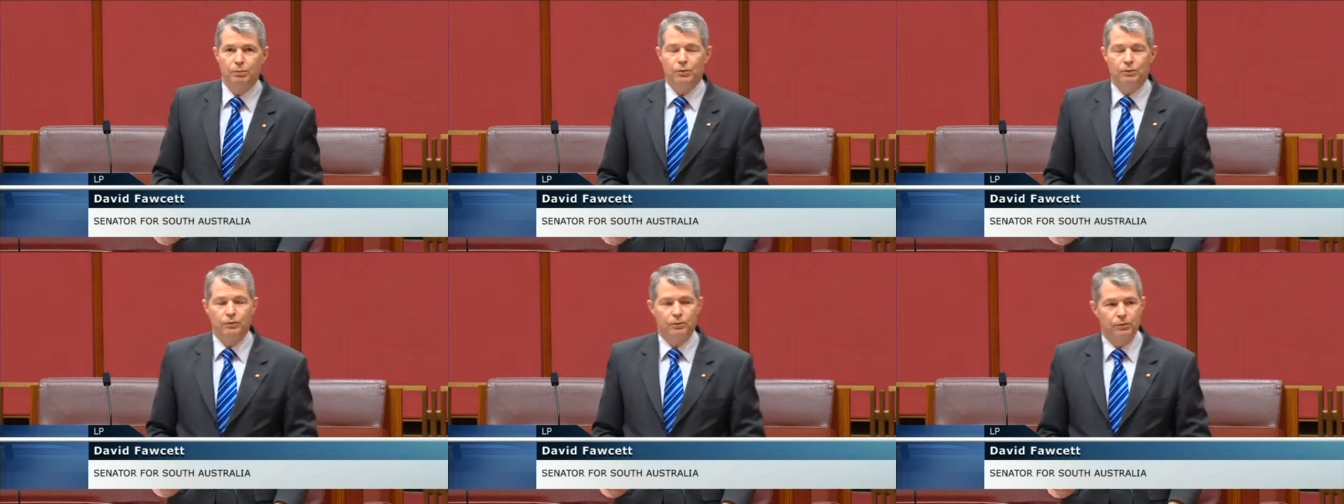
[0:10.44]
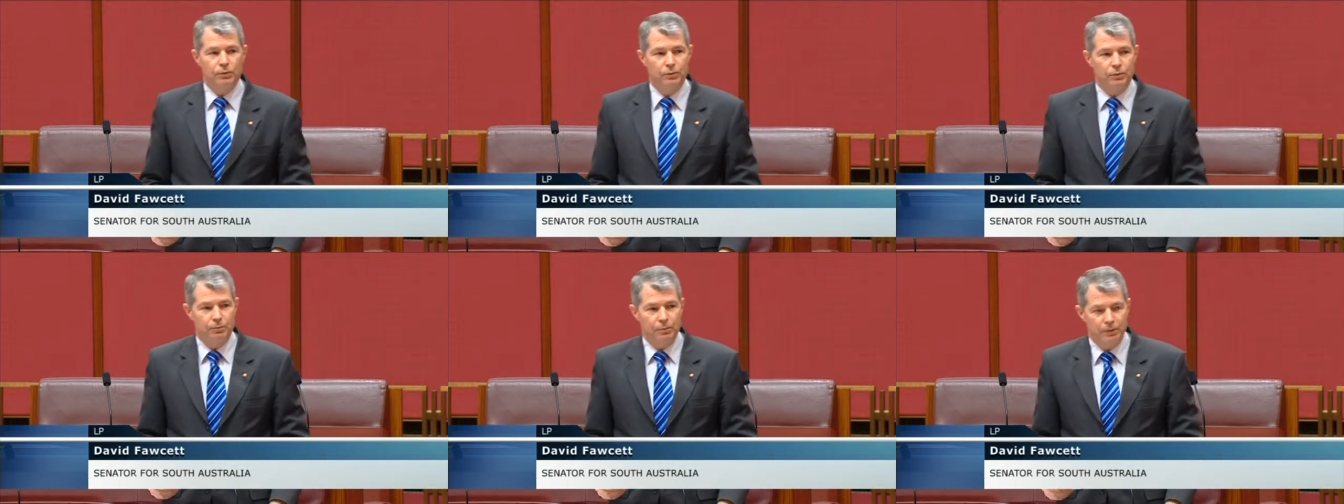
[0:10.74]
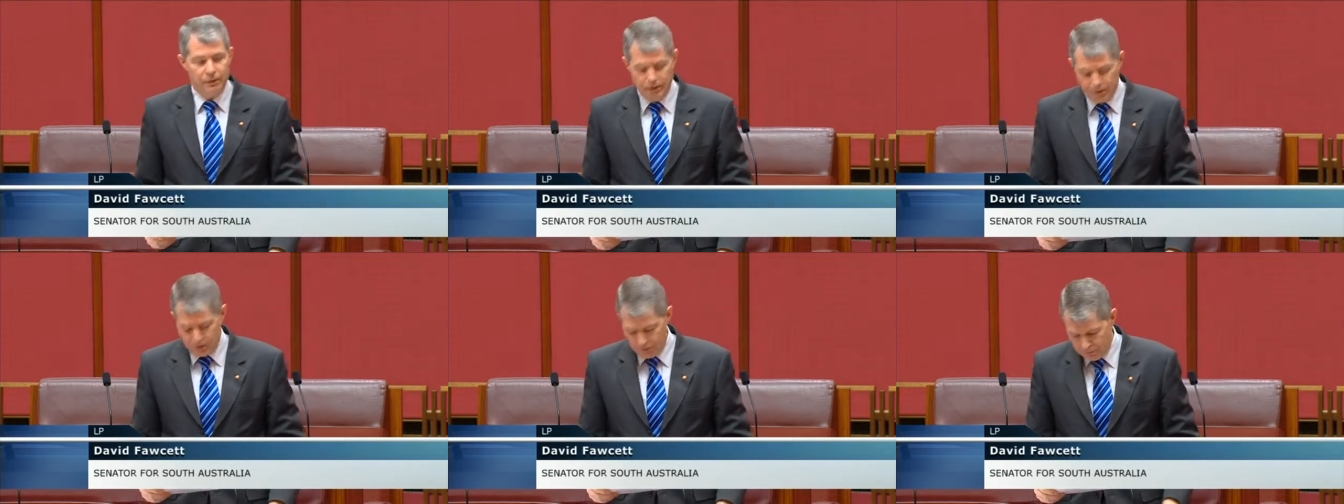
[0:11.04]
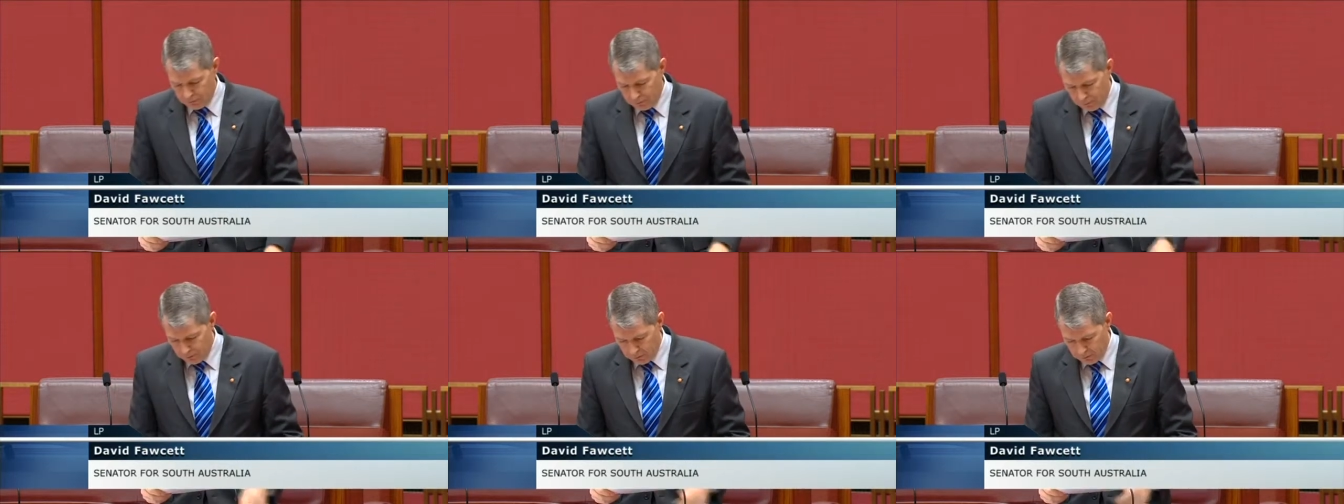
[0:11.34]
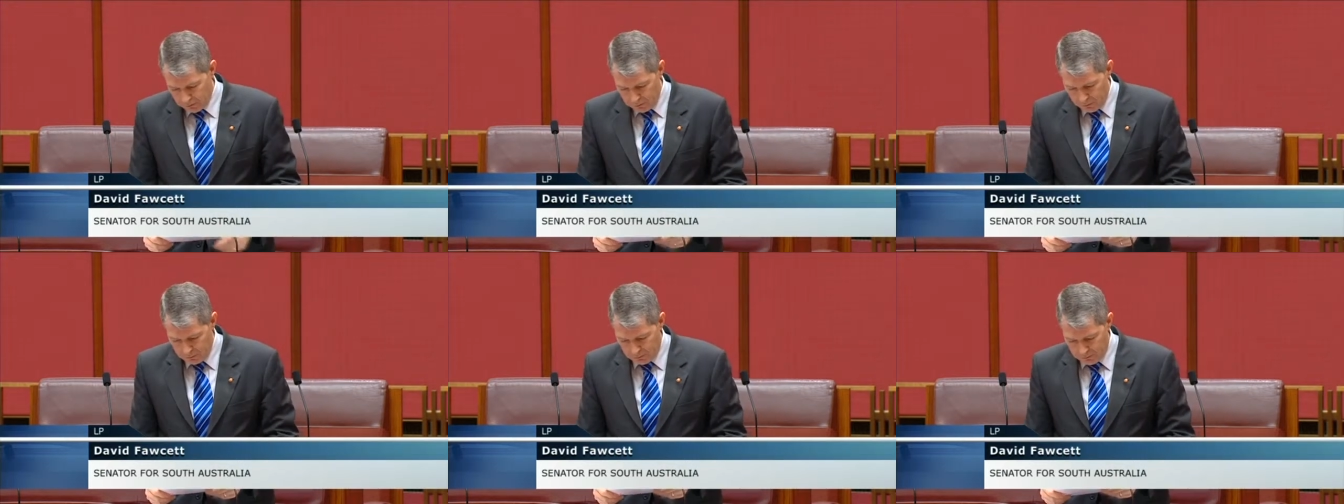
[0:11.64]
put forward by
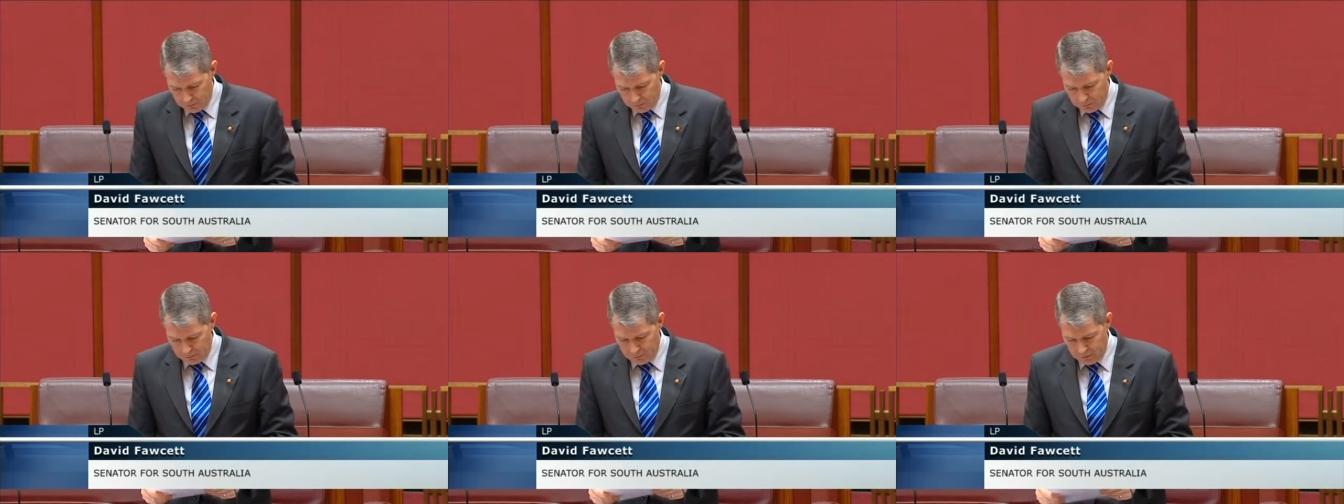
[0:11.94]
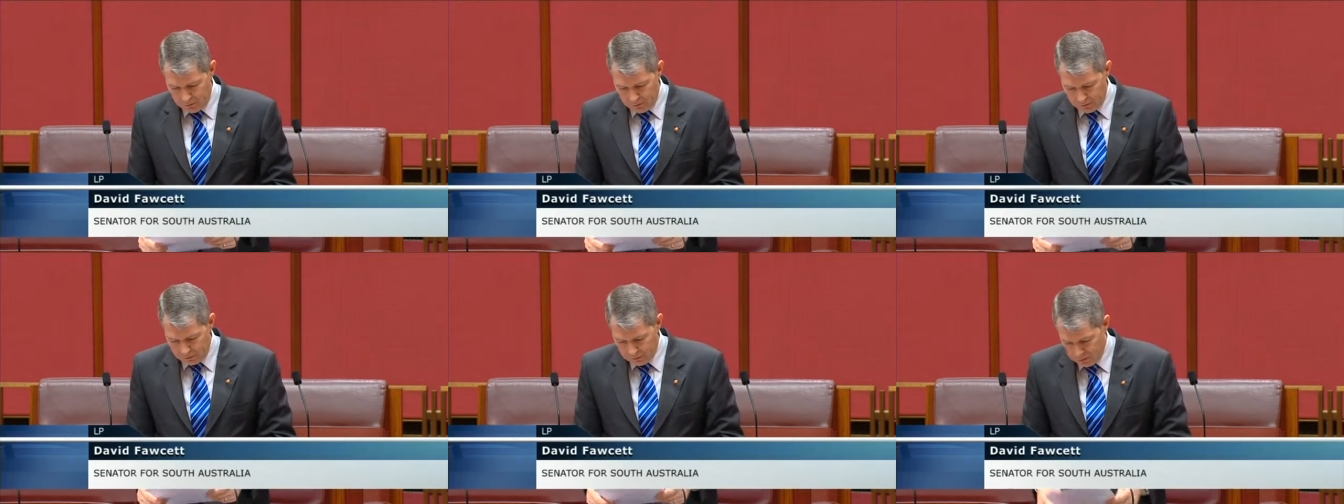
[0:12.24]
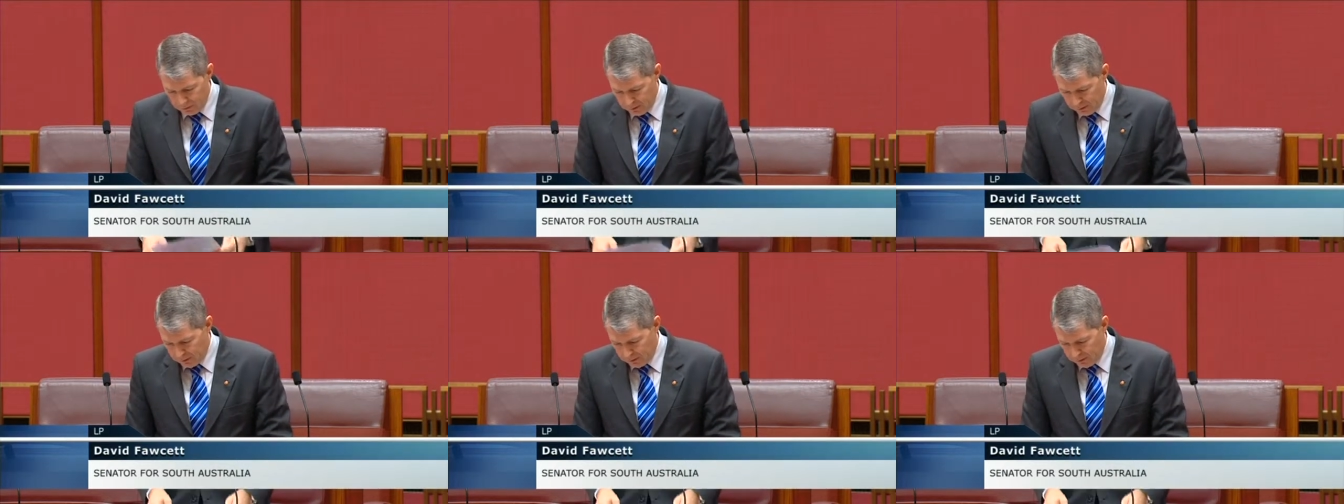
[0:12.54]
Senator Singh.